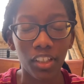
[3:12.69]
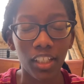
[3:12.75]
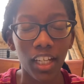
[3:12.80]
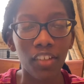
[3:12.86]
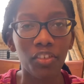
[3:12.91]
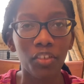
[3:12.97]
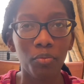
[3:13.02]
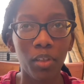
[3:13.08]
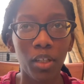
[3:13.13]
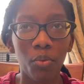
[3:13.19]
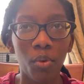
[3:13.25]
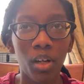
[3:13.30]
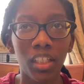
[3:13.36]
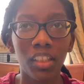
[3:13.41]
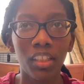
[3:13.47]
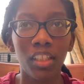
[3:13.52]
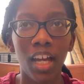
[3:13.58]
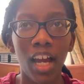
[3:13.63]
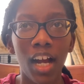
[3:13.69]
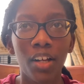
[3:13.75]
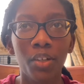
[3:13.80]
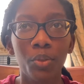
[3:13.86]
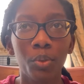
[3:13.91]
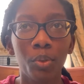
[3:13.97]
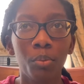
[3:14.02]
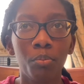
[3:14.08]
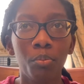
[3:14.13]
life of me what the
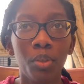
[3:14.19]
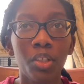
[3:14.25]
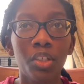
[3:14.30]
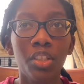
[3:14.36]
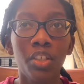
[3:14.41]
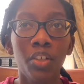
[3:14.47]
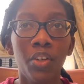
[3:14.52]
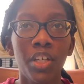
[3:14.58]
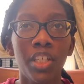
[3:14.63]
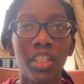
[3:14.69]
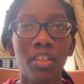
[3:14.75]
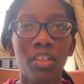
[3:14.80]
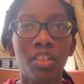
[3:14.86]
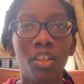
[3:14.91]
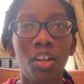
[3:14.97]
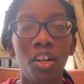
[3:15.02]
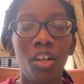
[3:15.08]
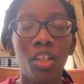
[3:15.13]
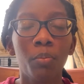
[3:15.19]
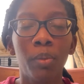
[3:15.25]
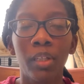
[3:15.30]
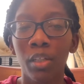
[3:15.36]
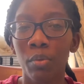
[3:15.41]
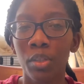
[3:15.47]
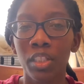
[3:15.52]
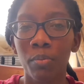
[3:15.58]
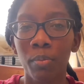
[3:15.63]
actual book series is called, but
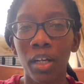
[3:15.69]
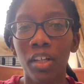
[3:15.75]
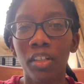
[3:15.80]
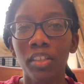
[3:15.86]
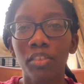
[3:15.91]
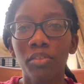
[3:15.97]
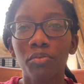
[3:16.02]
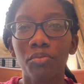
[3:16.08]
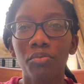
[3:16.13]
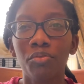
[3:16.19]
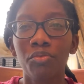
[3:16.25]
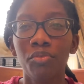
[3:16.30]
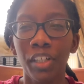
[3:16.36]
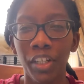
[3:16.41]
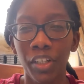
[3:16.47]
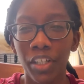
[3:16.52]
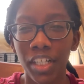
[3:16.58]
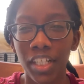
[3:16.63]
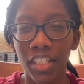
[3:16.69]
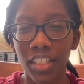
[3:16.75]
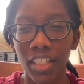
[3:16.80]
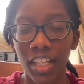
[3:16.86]
it was about fairies.